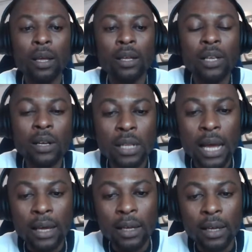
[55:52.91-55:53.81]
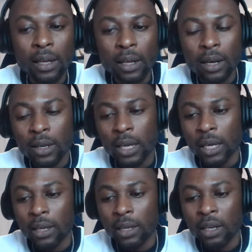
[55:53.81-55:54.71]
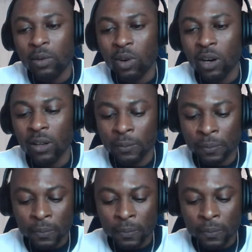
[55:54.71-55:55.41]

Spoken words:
So I was like, okay, you know what?